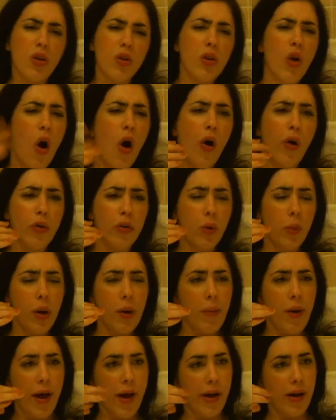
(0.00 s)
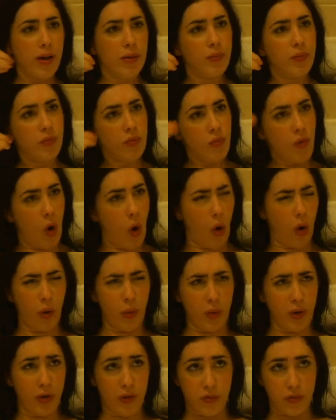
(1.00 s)
Not all the way back, or I
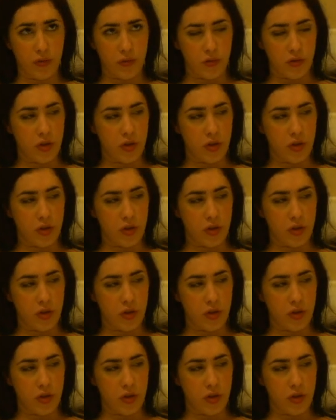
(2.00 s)
would have